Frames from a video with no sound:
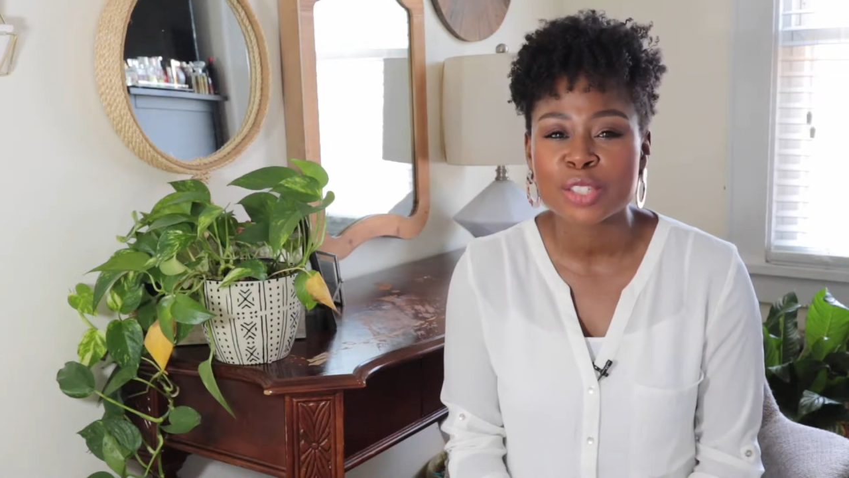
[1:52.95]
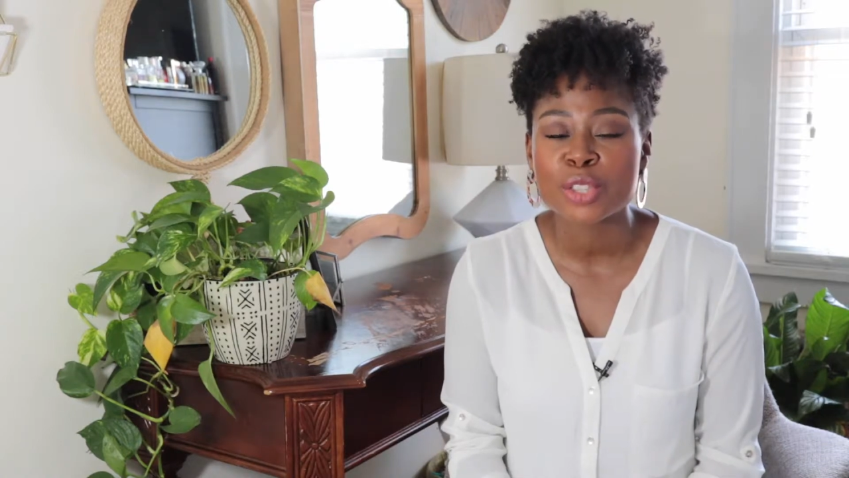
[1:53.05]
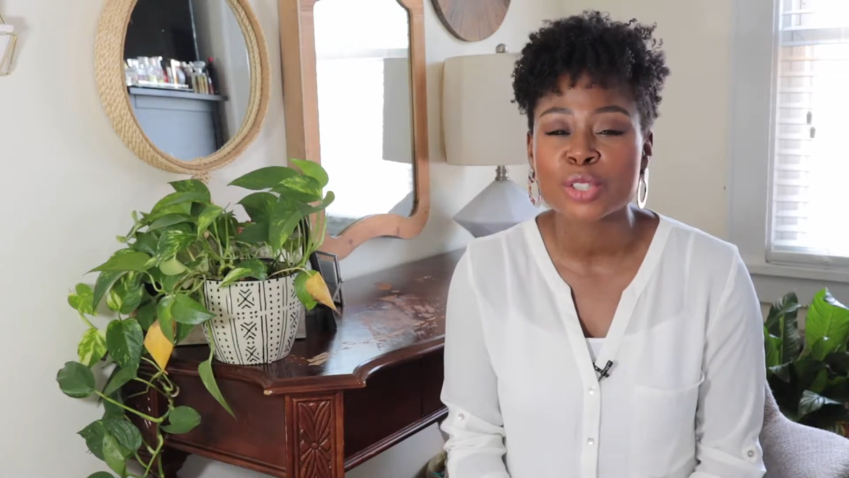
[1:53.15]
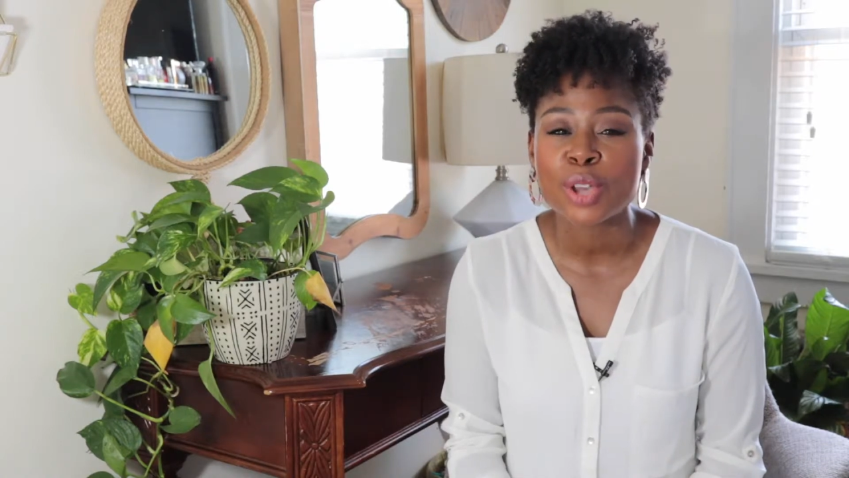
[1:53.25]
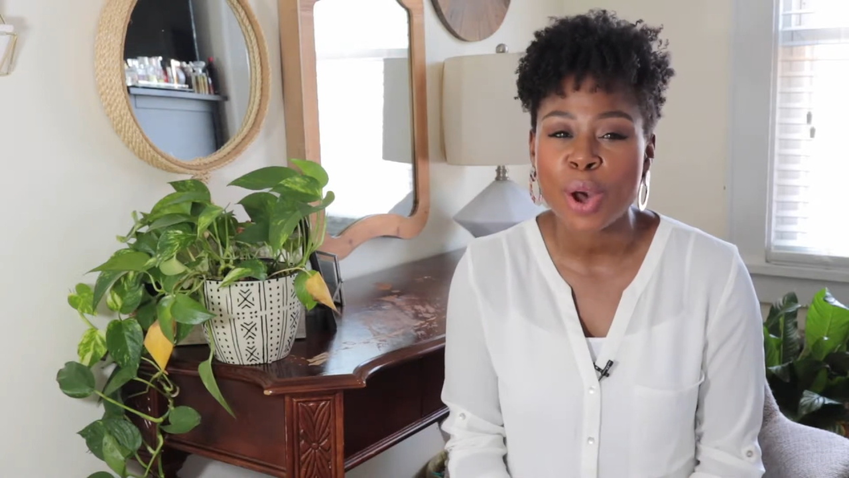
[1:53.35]

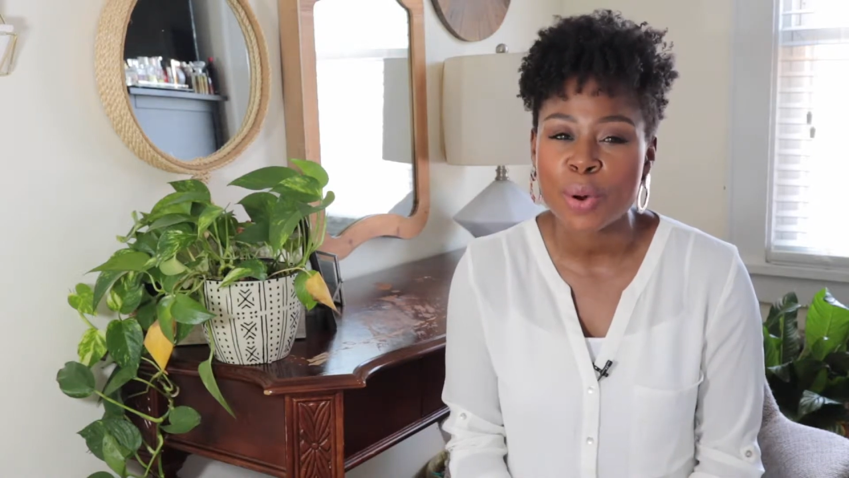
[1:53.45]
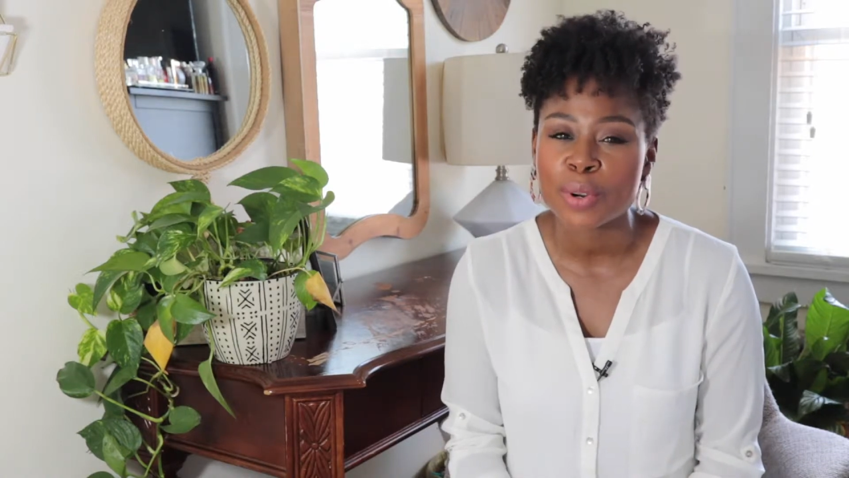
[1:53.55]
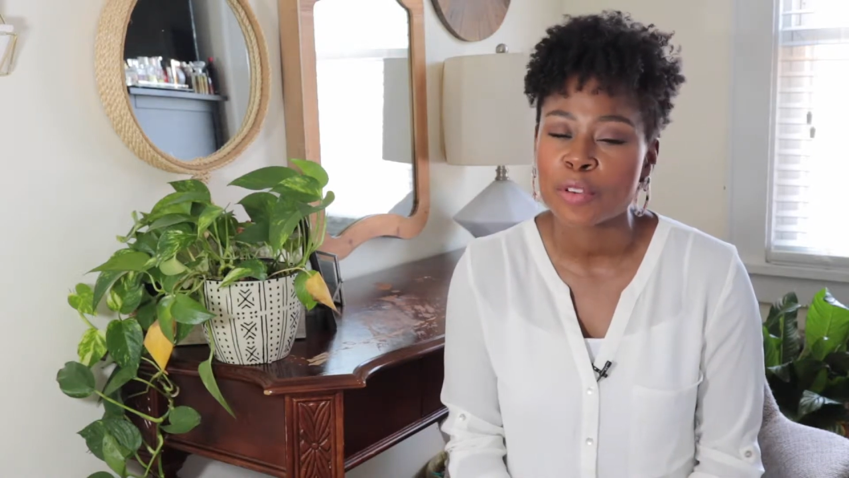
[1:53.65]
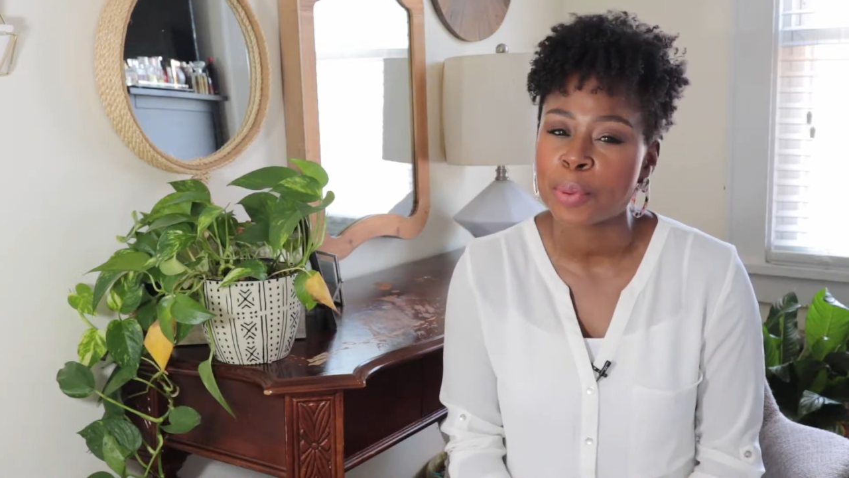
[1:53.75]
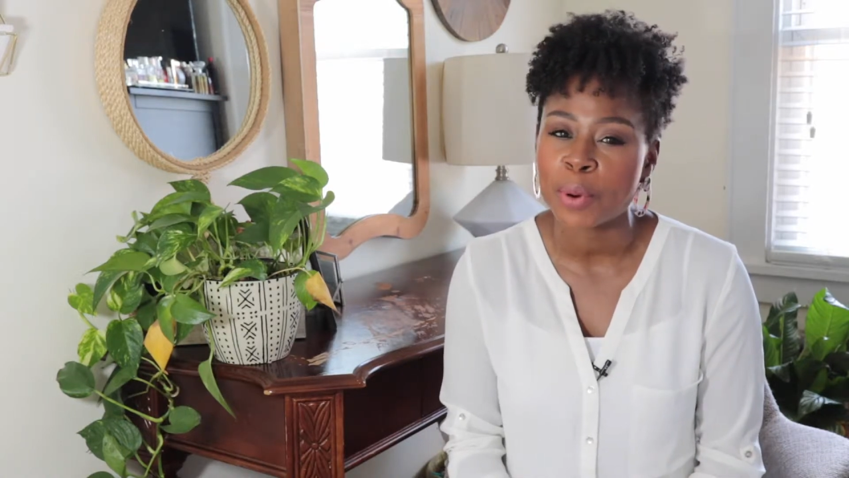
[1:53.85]
the tone
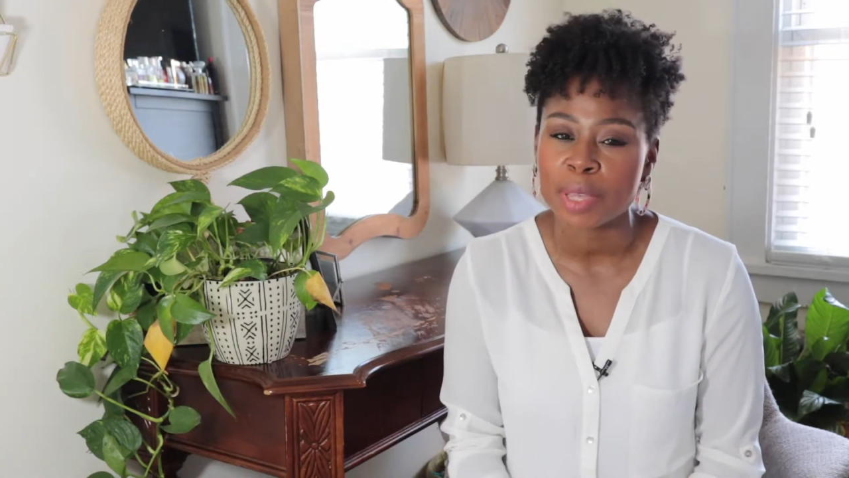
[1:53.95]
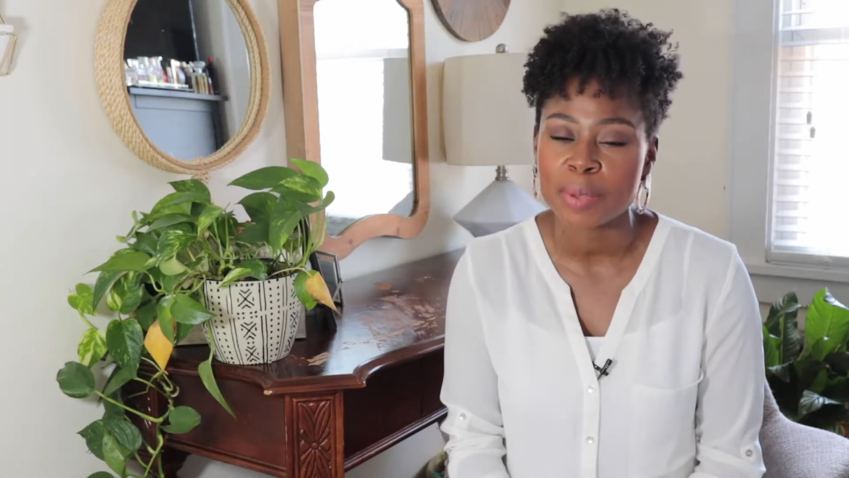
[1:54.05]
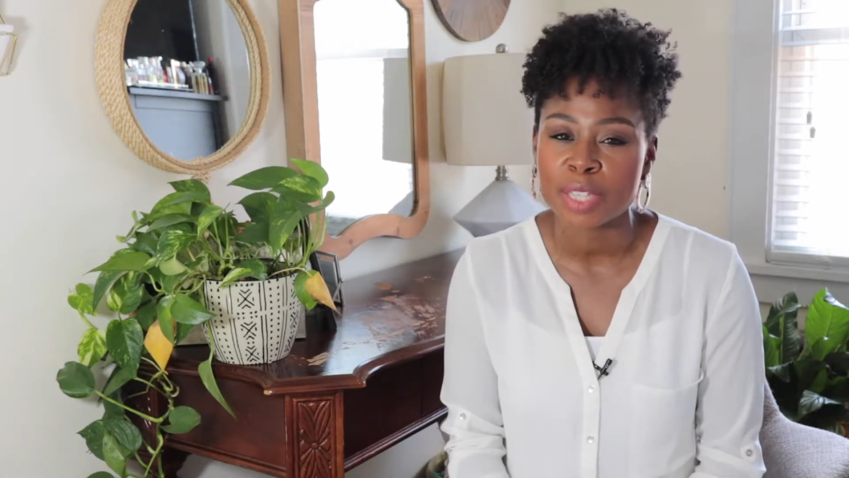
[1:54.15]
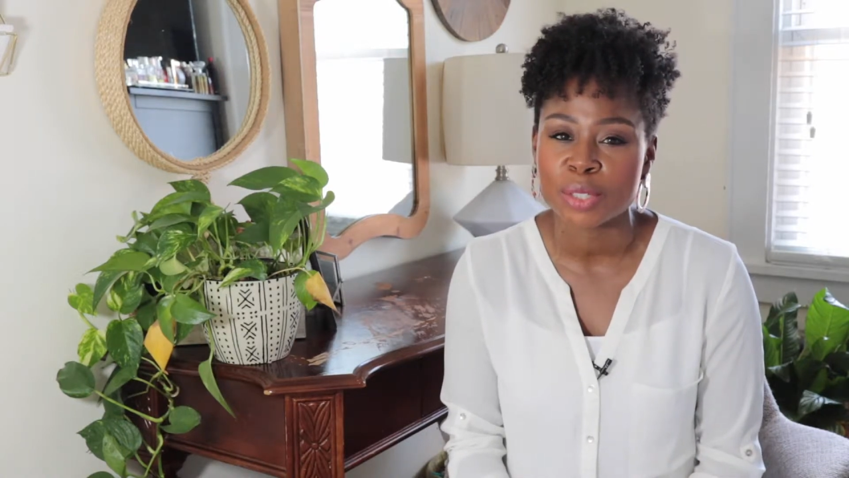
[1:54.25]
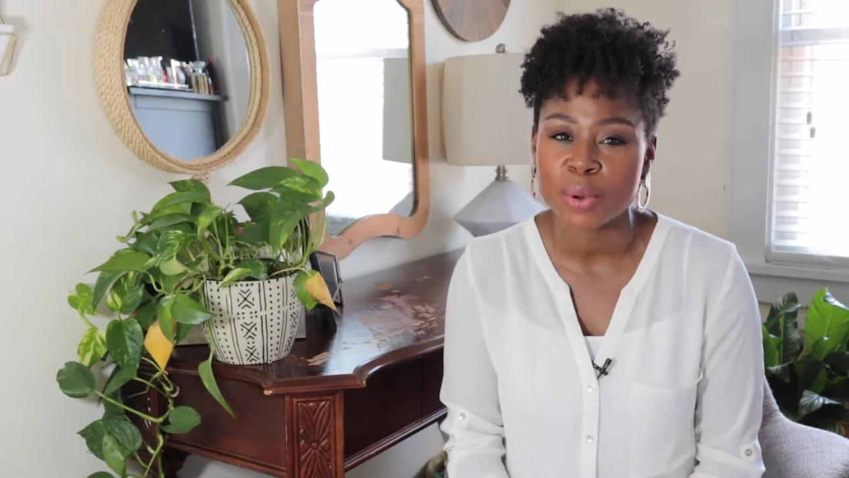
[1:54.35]
of
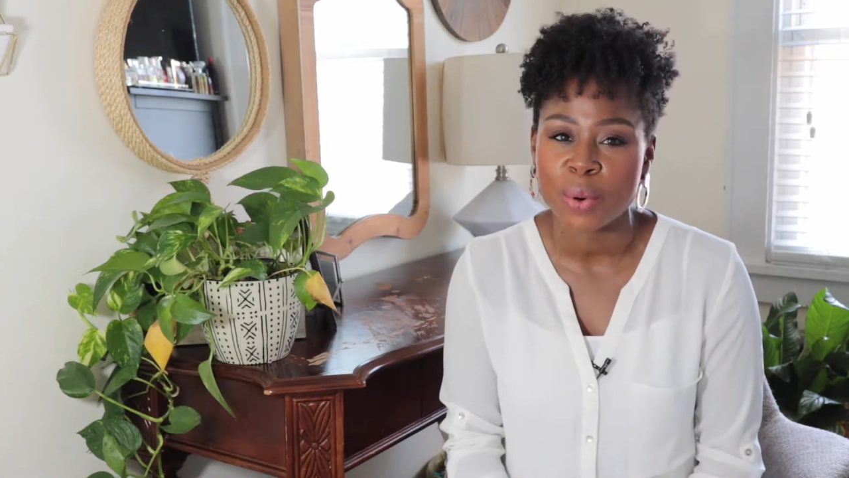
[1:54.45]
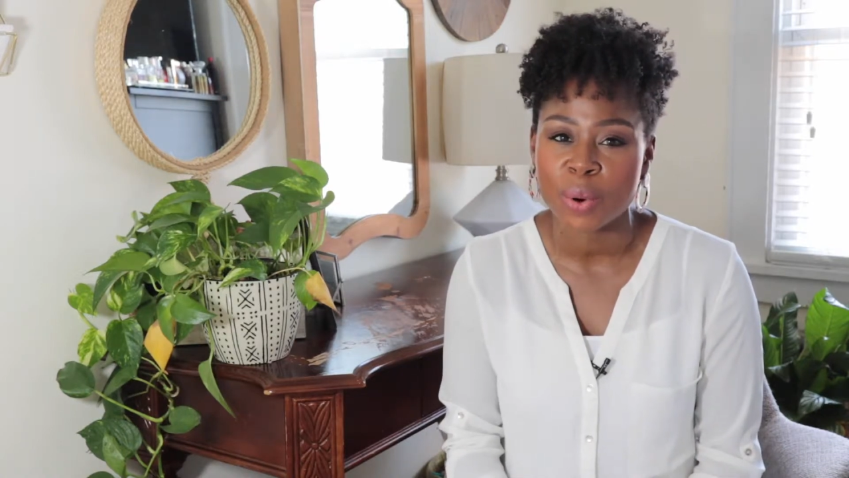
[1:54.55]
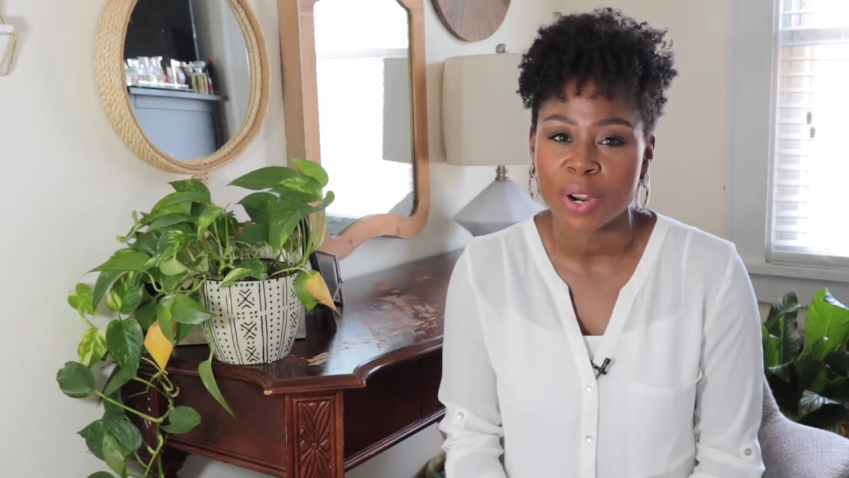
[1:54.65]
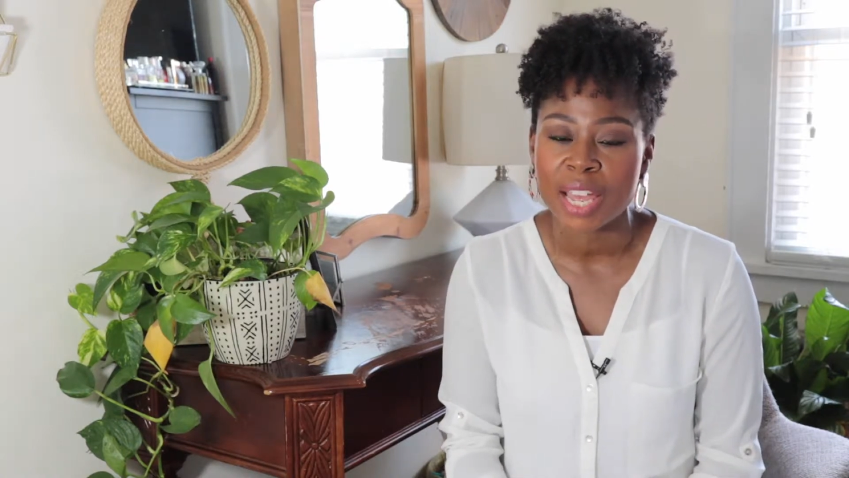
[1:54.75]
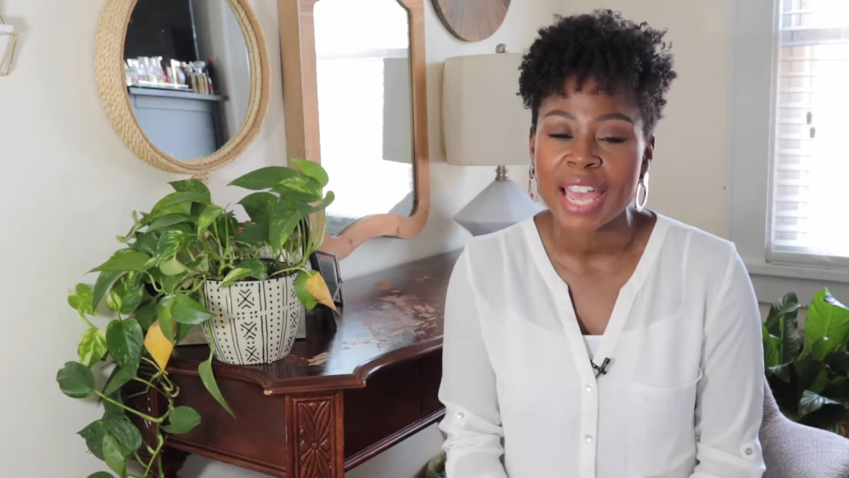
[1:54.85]
bohemian
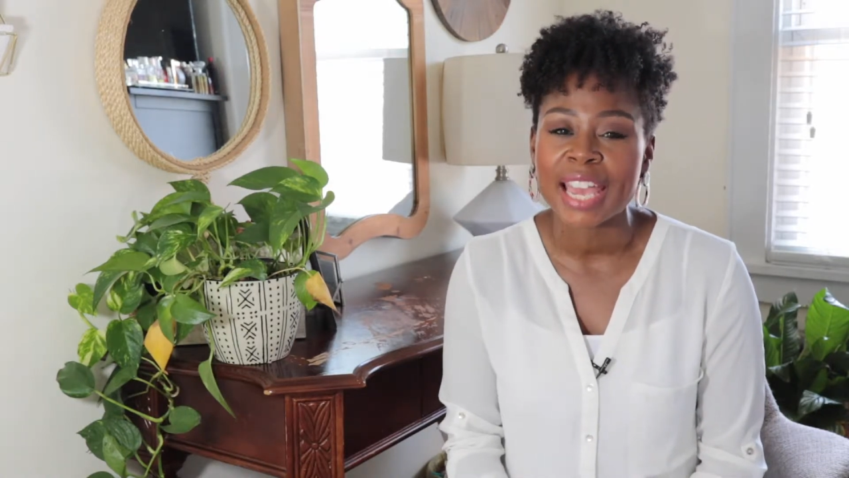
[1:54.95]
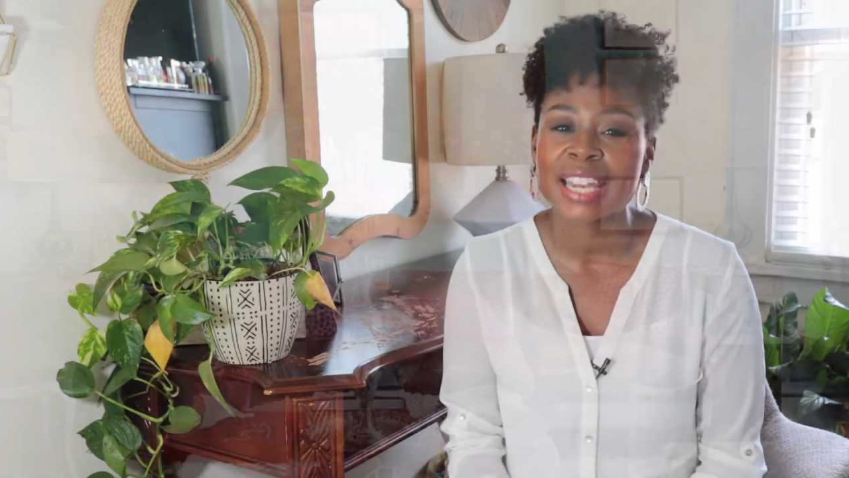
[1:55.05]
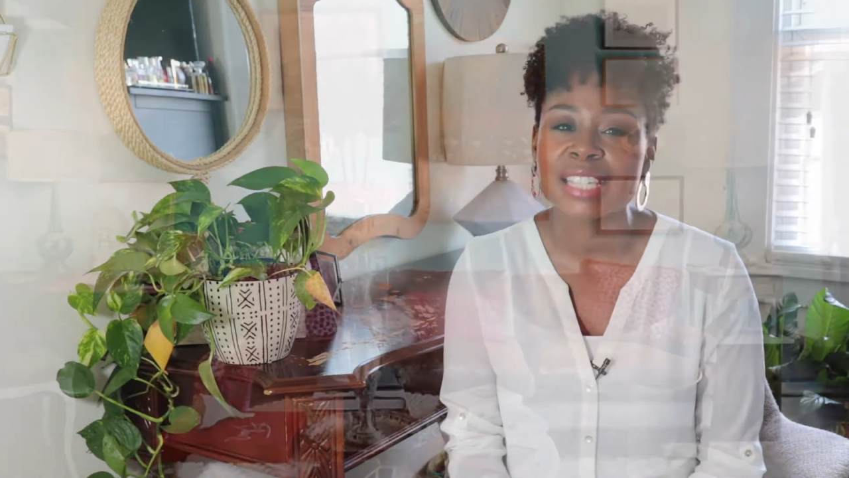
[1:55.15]
decor and